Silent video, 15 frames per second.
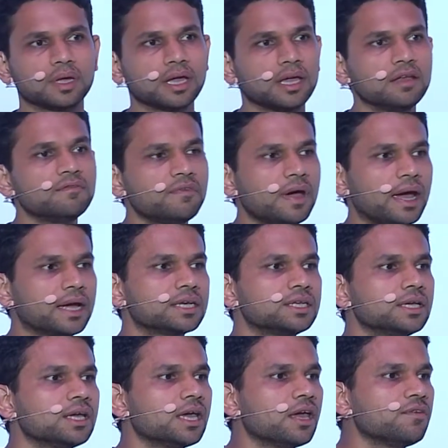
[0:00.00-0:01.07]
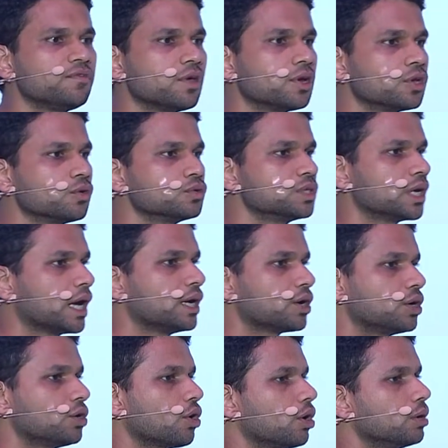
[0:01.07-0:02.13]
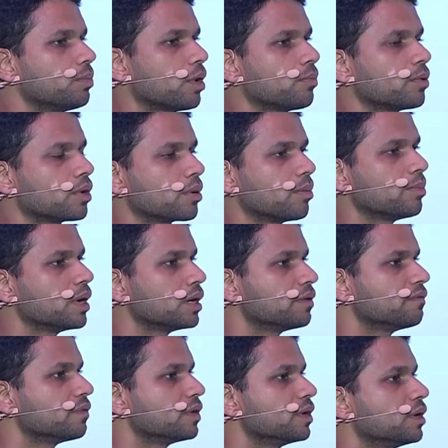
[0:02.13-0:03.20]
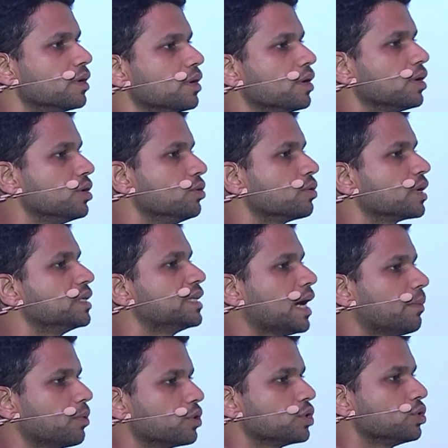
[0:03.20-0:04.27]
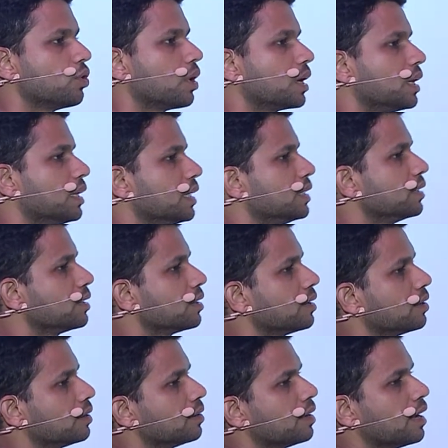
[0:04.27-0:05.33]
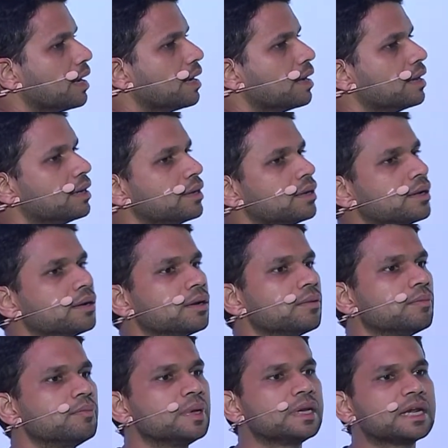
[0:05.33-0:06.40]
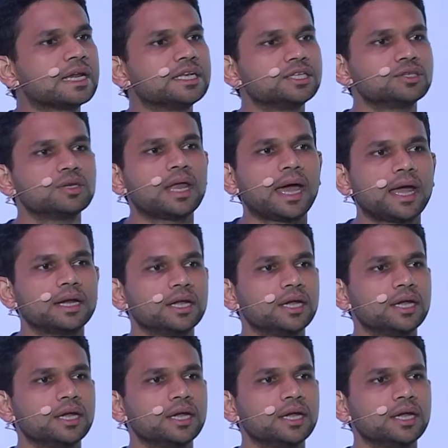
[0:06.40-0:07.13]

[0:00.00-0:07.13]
In fact, if you're using Android Lollipop or above, you can tap on a URL and be ready to land